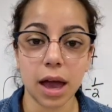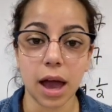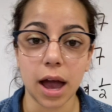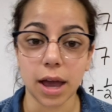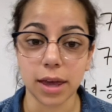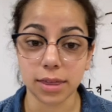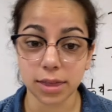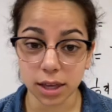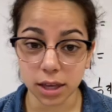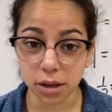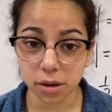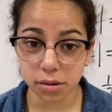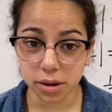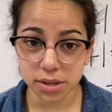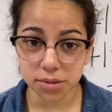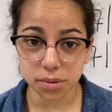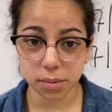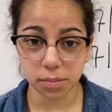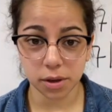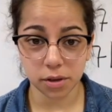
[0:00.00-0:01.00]
I think you
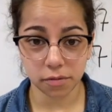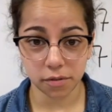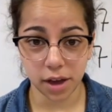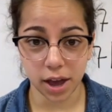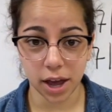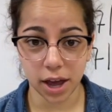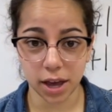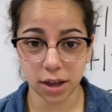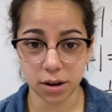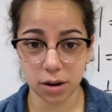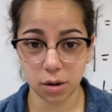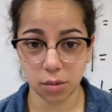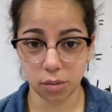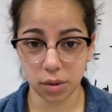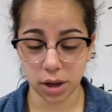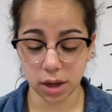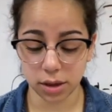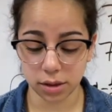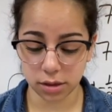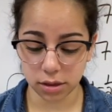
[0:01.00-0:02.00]
guys will be fine
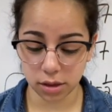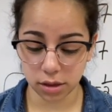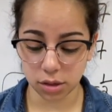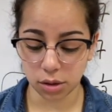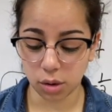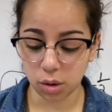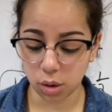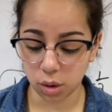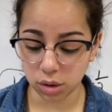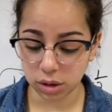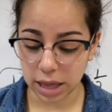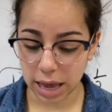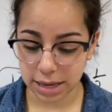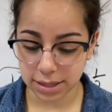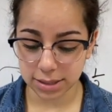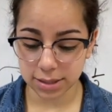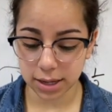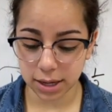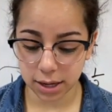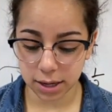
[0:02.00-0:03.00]
with the whole
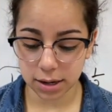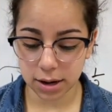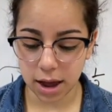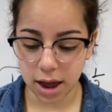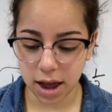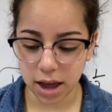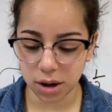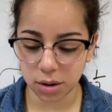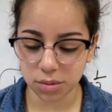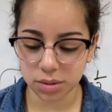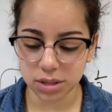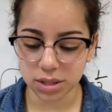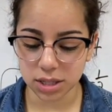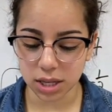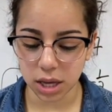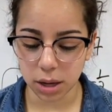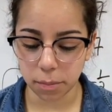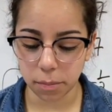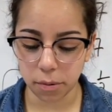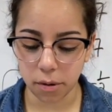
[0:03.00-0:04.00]
lesson. I don't
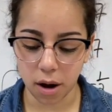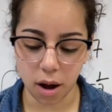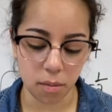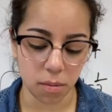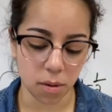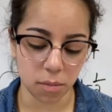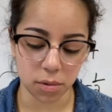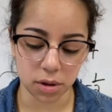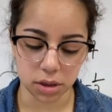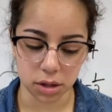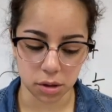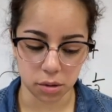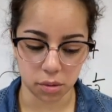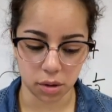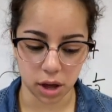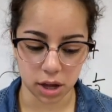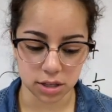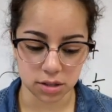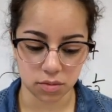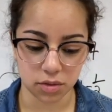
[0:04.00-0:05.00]
see a problem with you
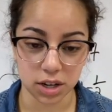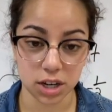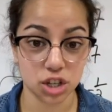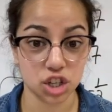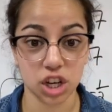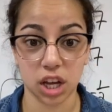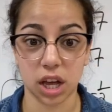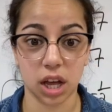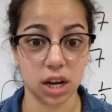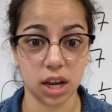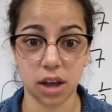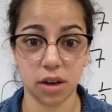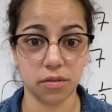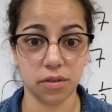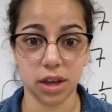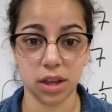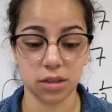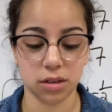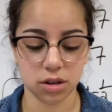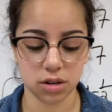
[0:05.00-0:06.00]
guys finishing any of
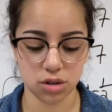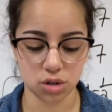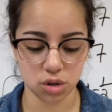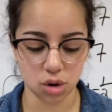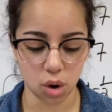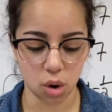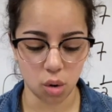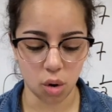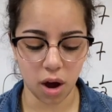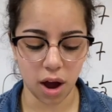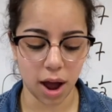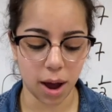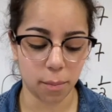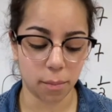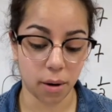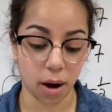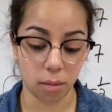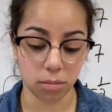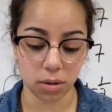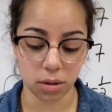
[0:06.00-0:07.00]
it. There's no hot
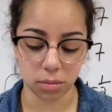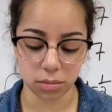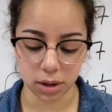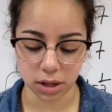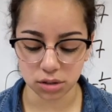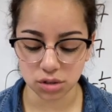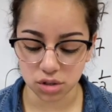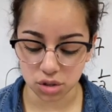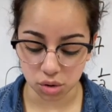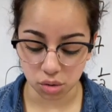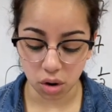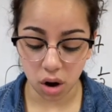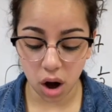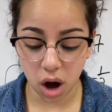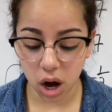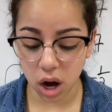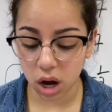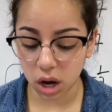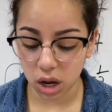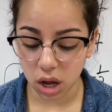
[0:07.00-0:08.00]
problem that's too
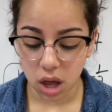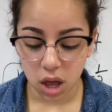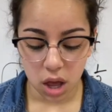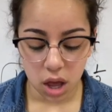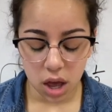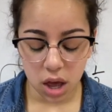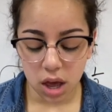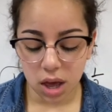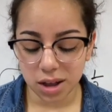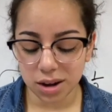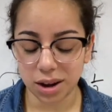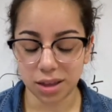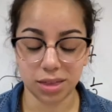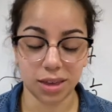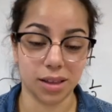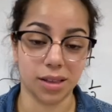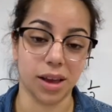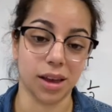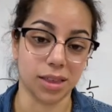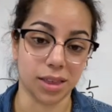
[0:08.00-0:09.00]
hard,
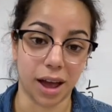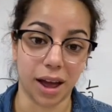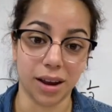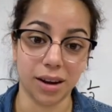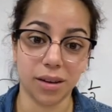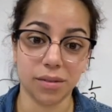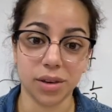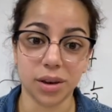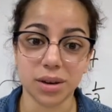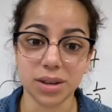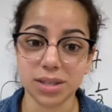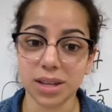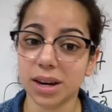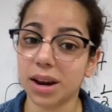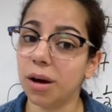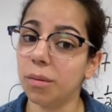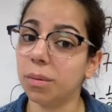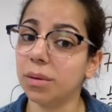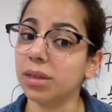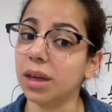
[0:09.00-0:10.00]
nothing like that. If you guys need
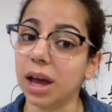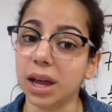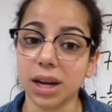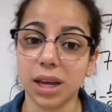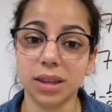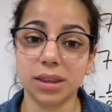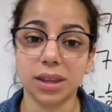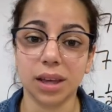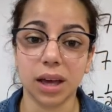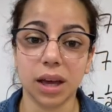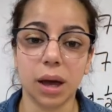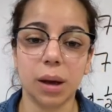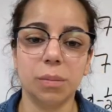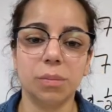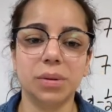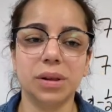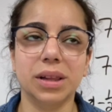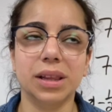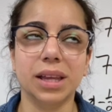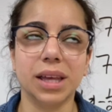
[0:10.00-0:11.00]
help with anything,
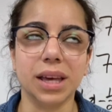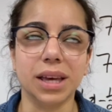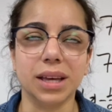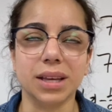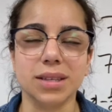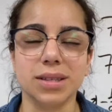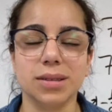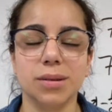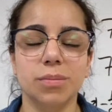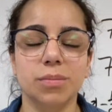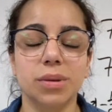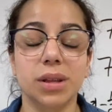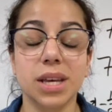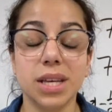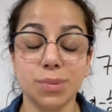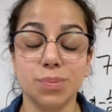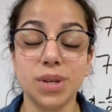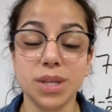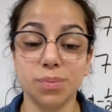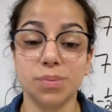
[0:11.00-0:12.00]
please,
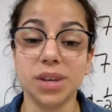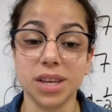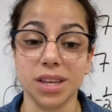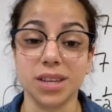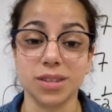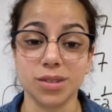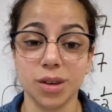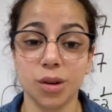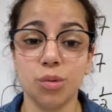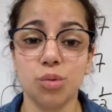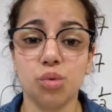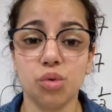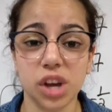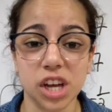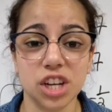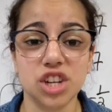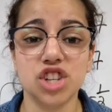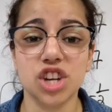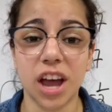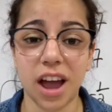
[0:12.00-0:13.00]
please, please, please
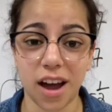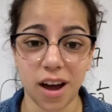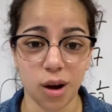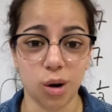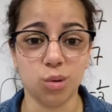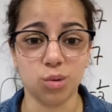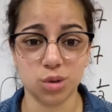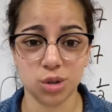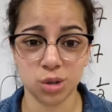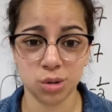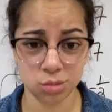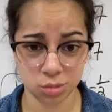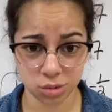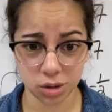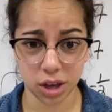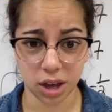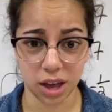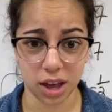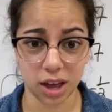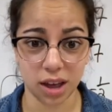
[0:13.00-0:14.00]
reach out,
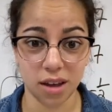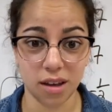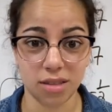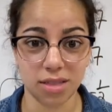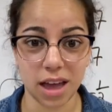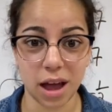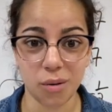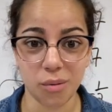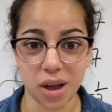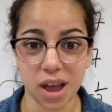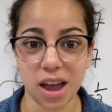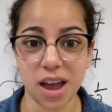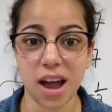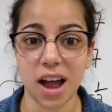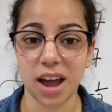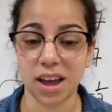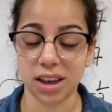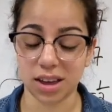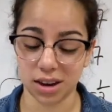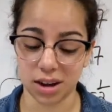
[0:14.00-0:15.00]
okay? And that way
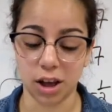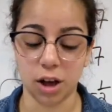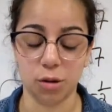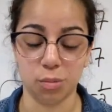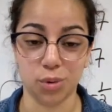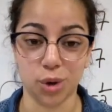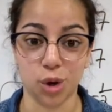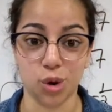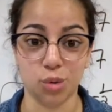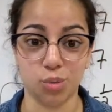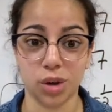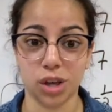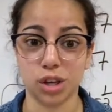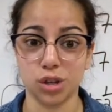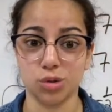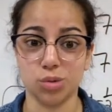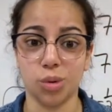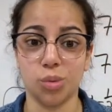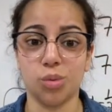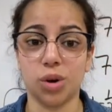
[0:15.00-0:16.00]
I can help you. We could
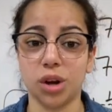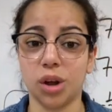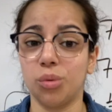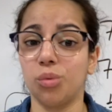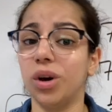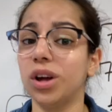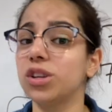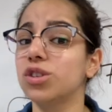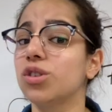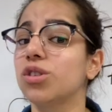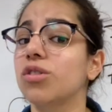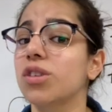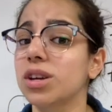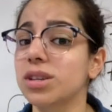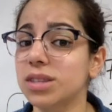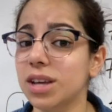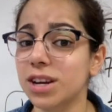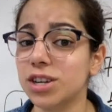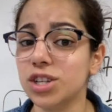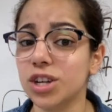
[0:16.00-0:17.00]
do a one-on-one tutoring
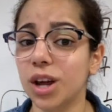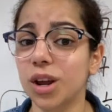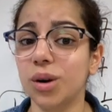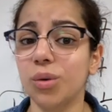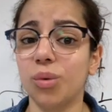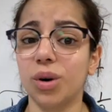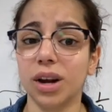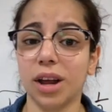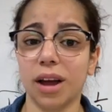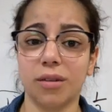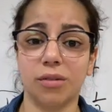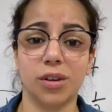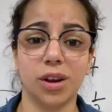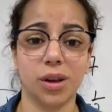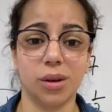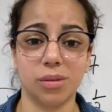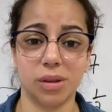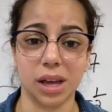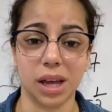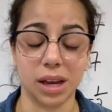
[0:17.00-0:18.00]
session, whatever
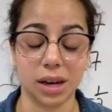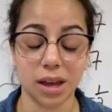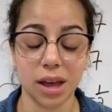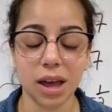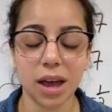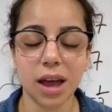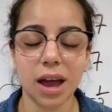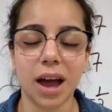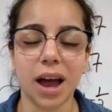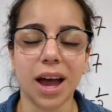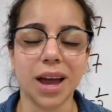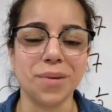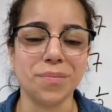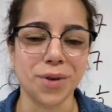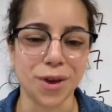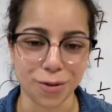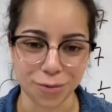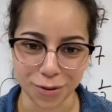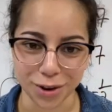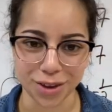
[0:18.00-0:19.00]
you need. I'm
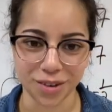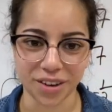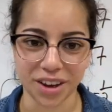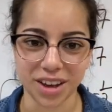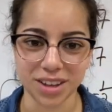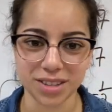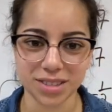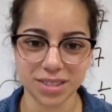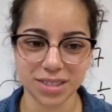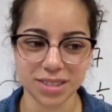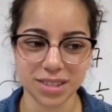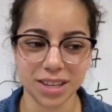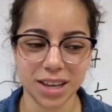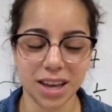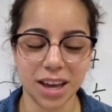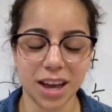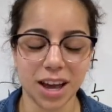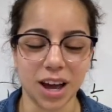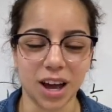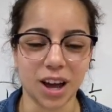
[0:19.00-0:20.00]
here for you guys.
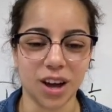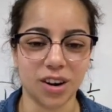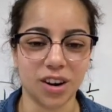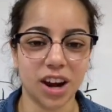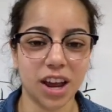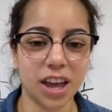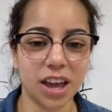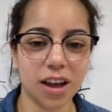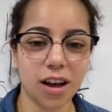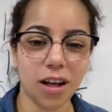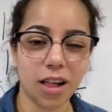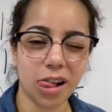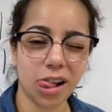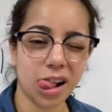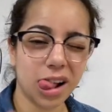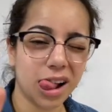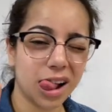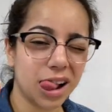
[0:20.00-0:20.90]
All right, y'all.